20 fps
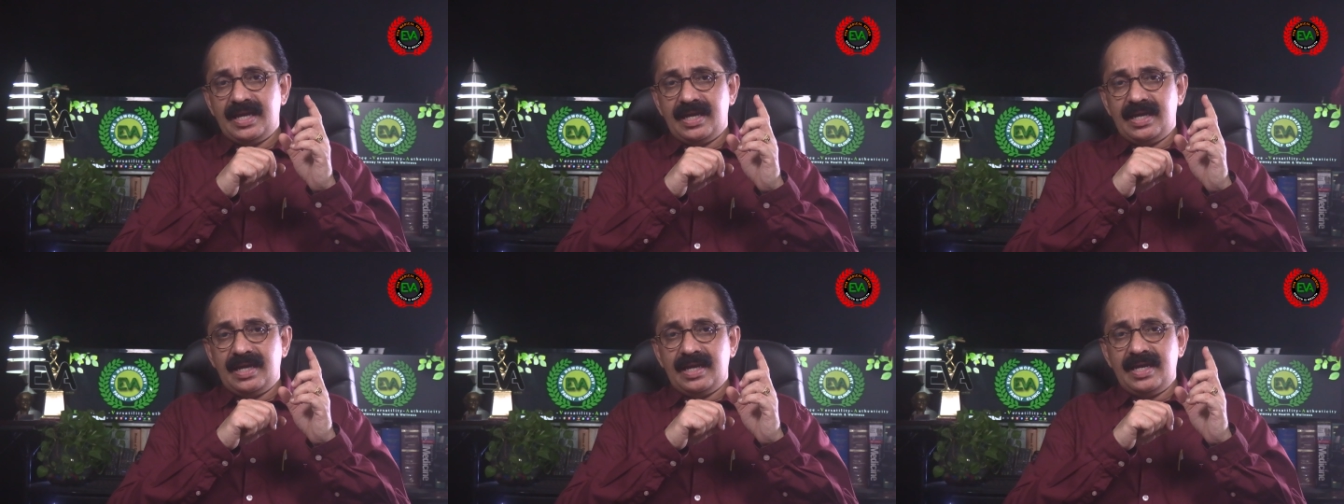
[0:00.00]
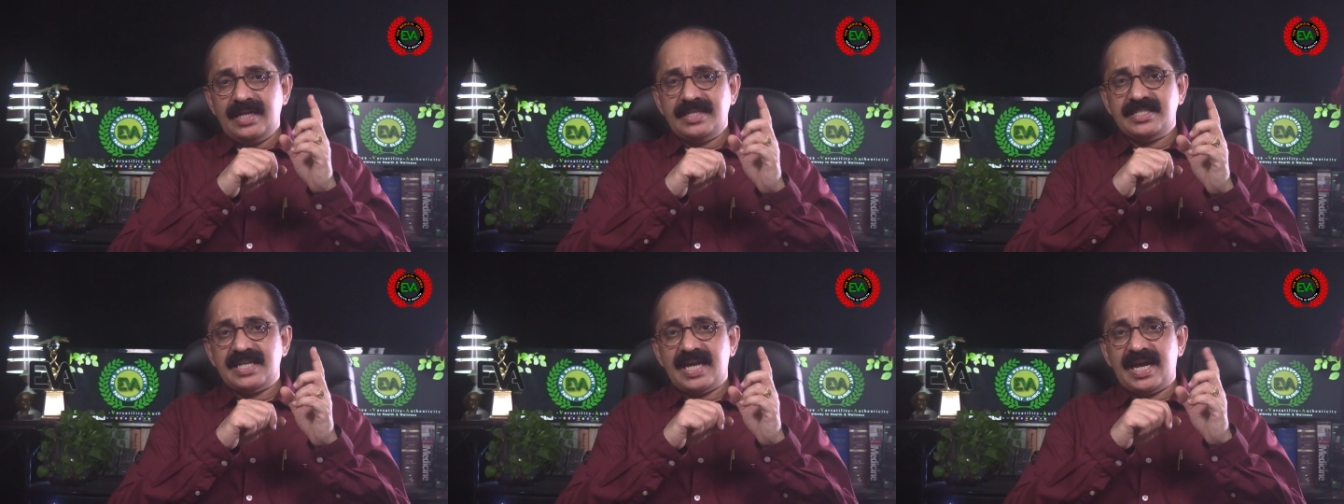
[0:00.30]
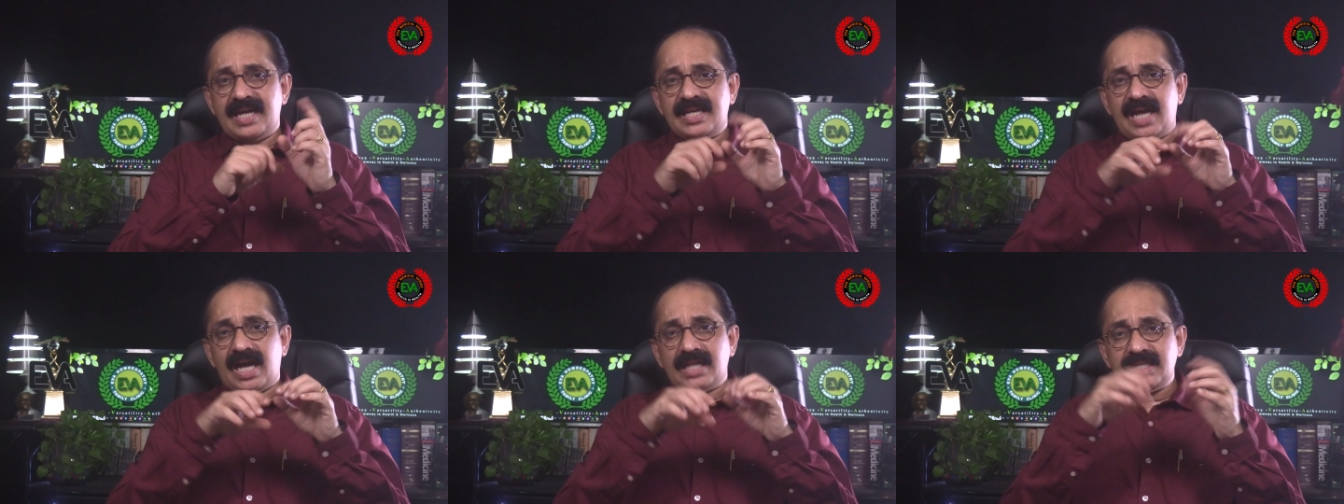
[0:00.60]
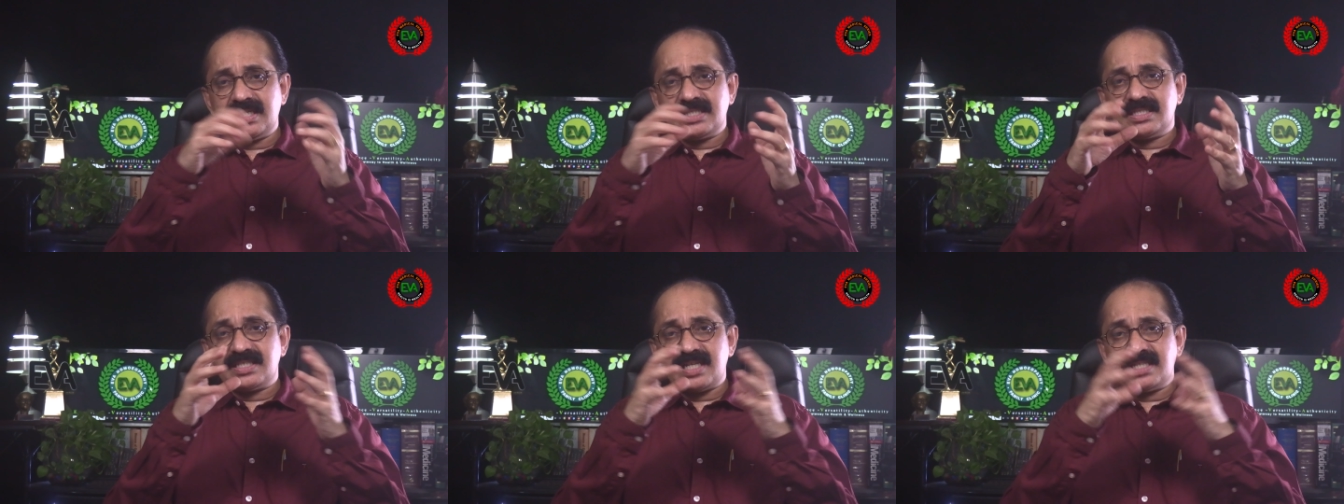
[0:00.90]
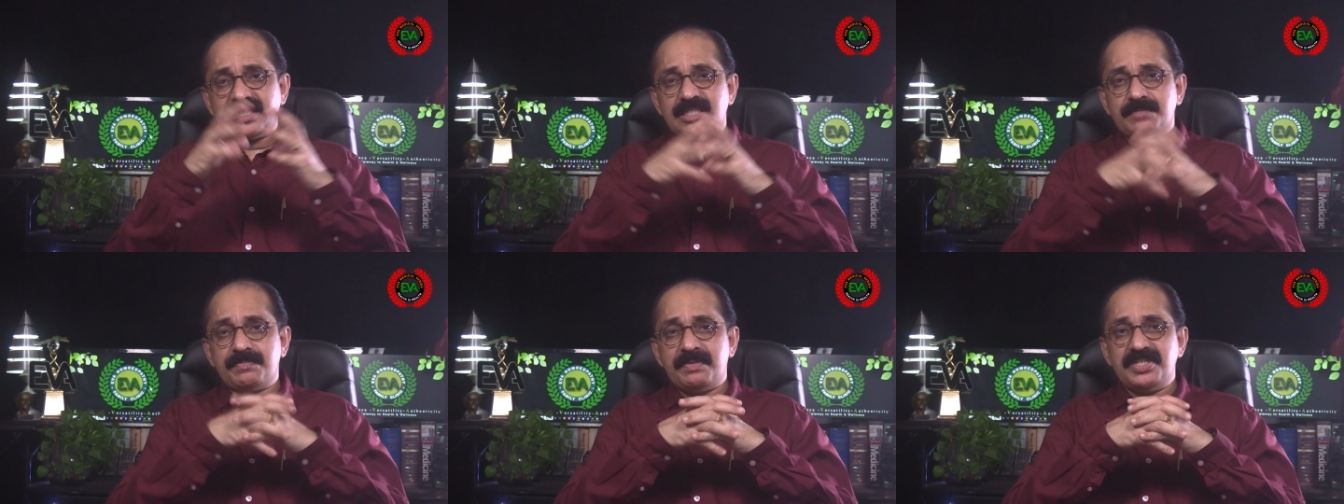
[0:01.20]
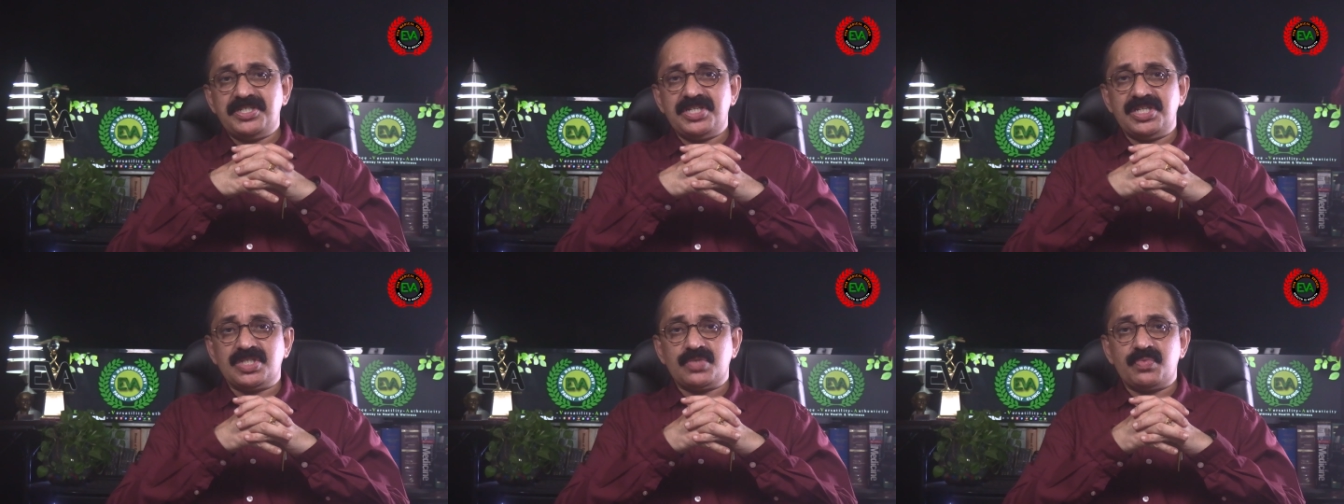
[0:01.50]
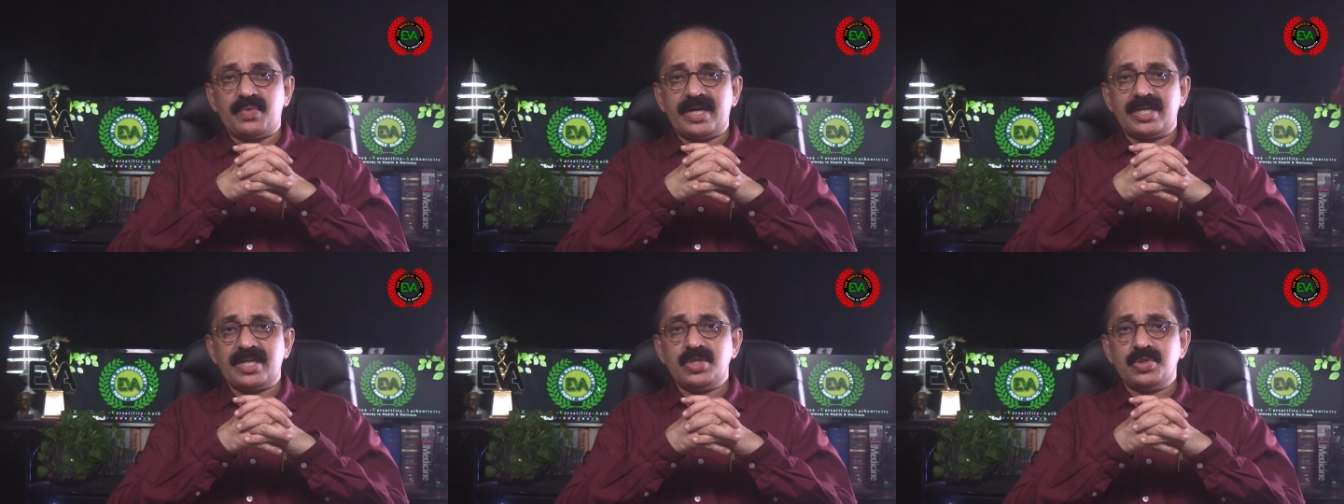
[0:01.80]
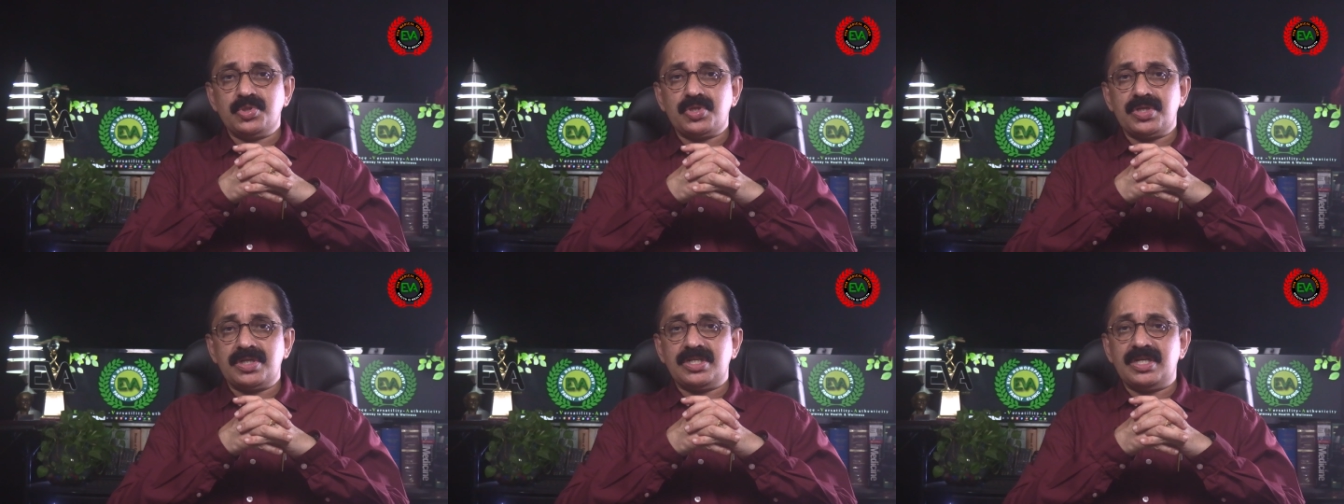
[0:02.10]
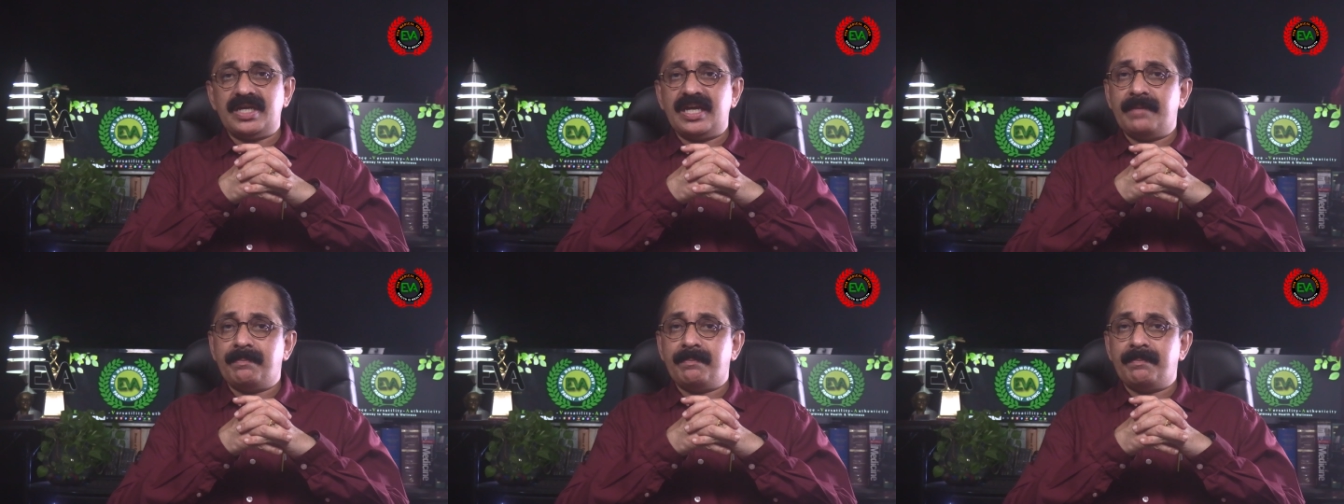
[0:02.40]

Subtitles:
It and other such species were used in